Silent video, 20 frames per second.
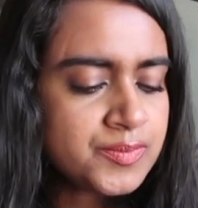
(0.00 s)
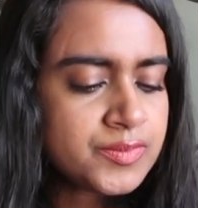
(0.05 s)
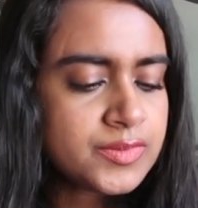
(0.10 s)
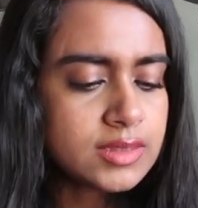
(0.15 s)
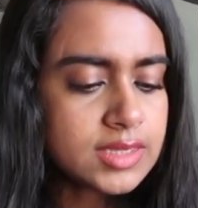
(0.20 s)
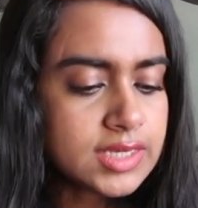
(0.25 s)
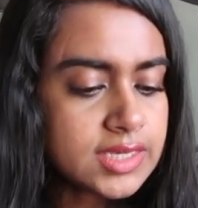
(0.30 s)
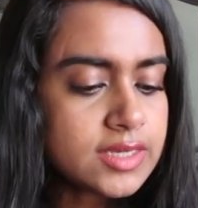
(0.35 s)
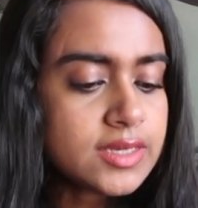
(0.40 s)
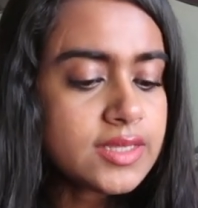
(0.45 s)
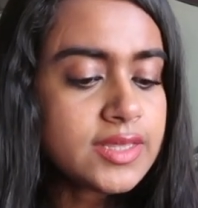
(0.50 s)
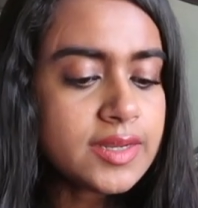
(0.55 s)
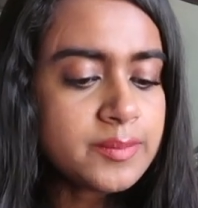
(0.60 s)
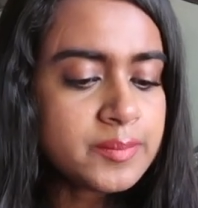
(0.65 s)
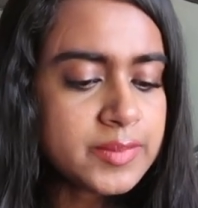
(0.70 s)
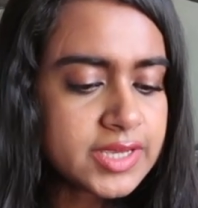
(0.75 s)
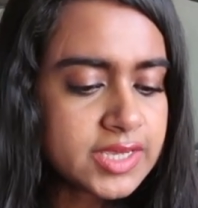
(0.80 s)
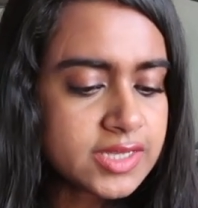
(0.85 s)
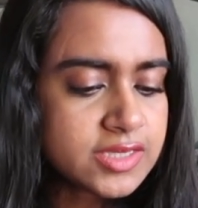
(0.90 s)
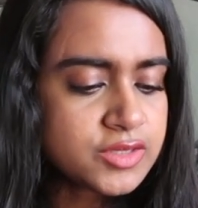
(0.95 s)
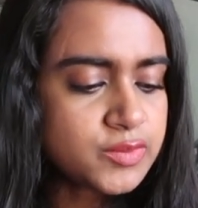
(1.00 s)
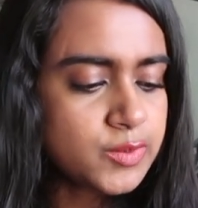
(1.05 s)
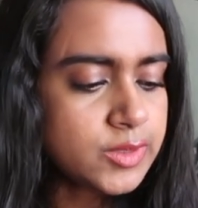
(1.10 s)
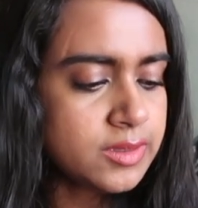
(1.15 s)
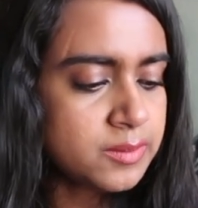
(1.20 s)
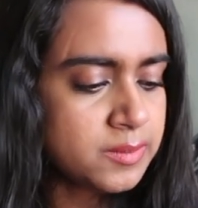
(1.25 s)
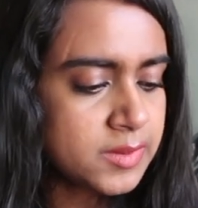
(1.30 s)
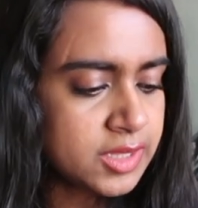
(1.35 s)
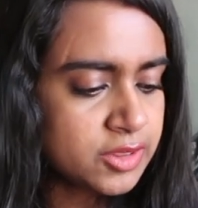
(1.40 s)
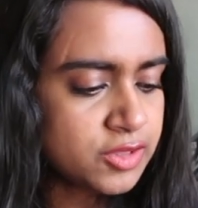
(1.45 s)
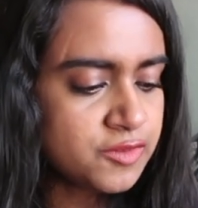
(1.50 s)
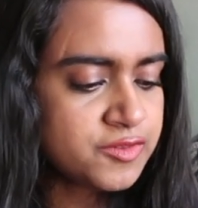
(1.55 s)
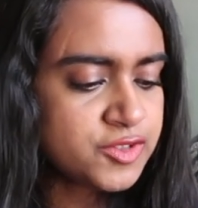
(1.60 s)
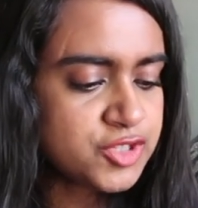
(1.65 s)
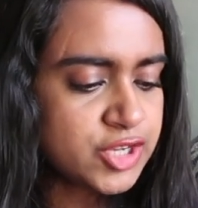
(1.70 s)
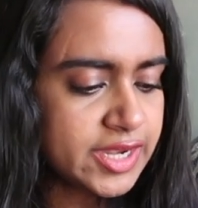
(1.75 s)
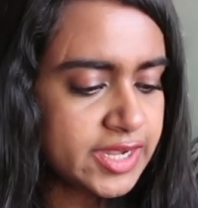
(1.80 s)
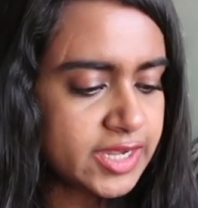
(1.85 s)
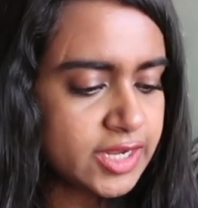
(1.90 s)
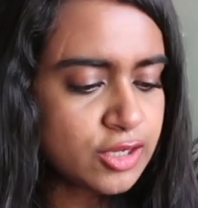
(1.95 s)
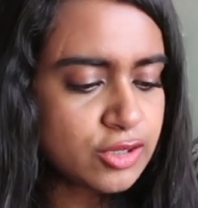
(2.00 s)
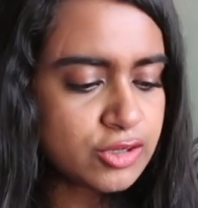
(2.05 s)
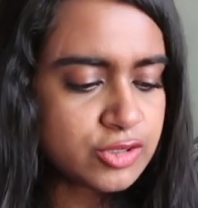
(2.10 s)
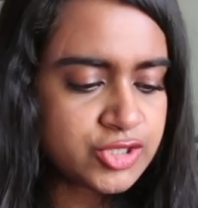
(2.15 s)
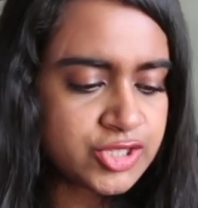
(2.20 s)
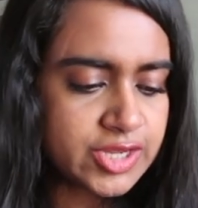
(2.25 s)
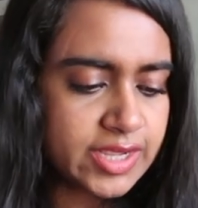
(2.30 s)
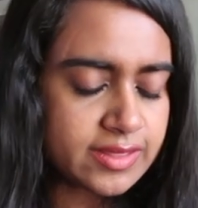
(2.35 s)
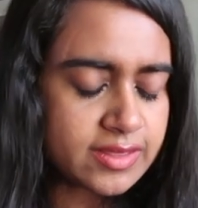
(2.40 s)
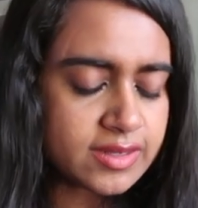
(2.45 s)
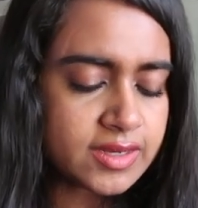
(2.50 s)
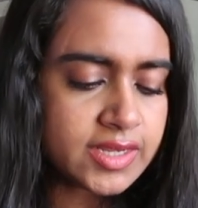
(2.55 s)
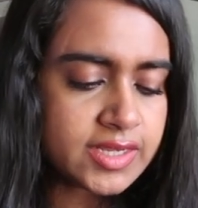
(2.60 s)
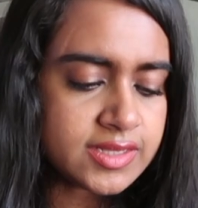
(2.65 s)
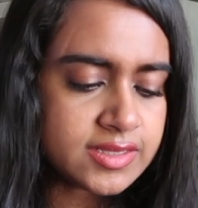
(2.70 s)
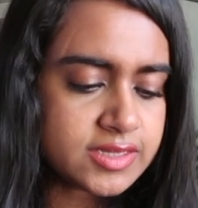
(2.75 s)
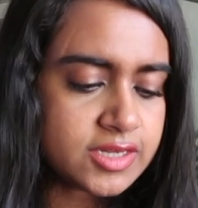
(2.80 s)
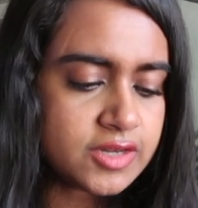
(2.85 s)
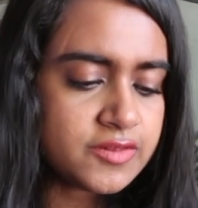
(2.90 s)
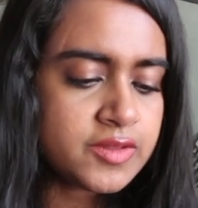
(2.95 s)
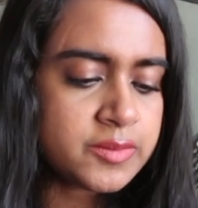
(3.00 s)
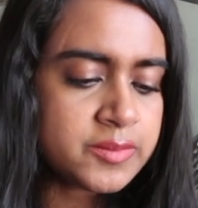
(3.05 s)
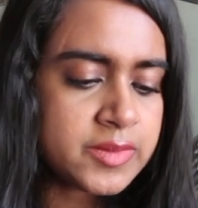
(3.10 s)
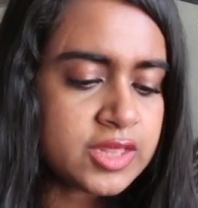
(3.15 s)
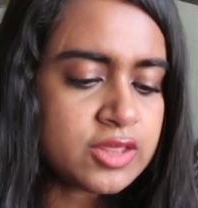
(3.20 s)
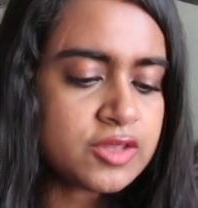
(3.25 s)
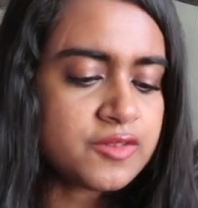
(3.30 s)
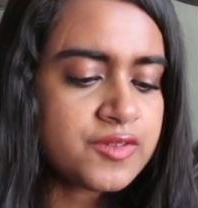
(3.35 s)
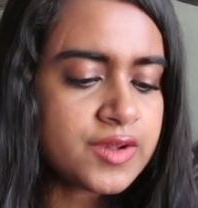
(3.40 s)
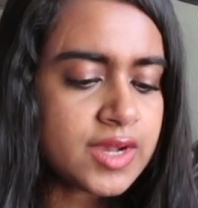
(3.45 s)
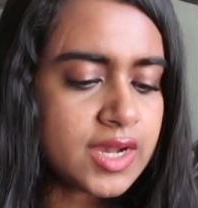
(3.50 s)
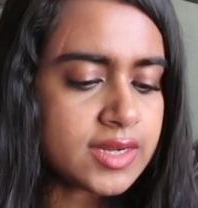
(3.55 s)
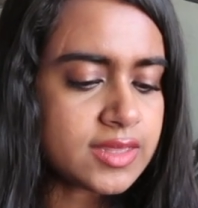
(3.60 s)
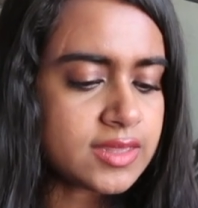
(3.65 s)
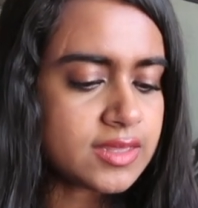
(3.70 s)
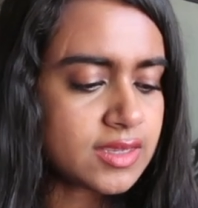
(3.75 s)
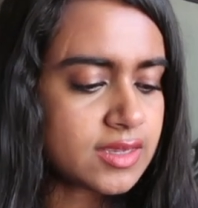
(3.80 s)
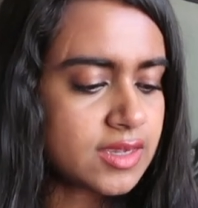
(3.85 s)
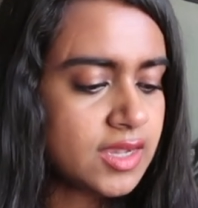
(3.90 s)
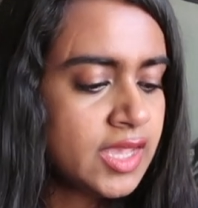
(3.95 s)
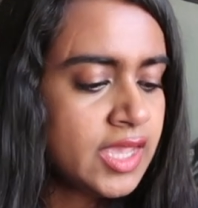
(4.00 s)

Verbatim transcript: The year that begins with the month of Cheti or Chaitra instead of the month of Kartik.